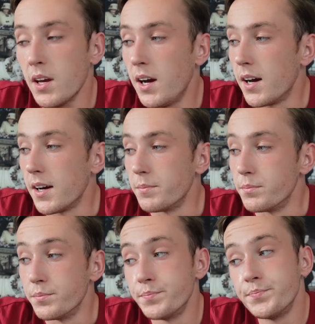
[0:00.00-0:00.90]

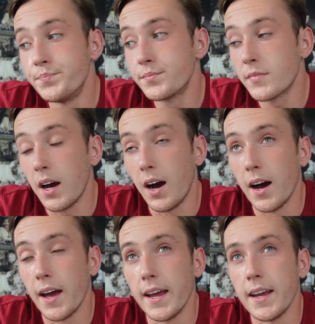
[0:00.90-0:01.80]

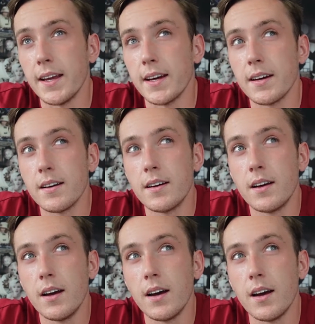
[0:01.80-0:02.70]
I
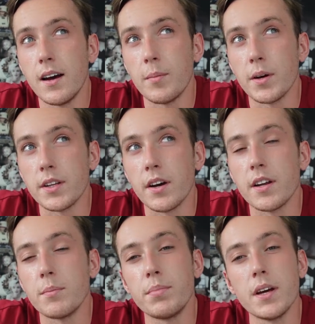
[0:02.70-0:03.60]
am
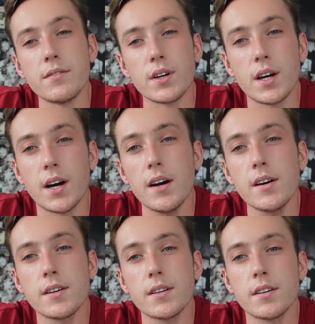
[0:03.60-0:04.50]
undergoing a bit of a
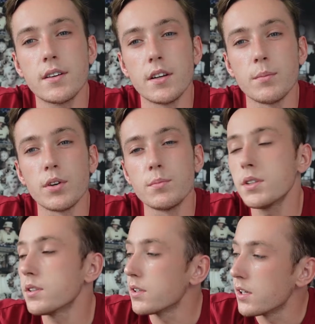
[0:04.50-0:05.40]
cut at the moment.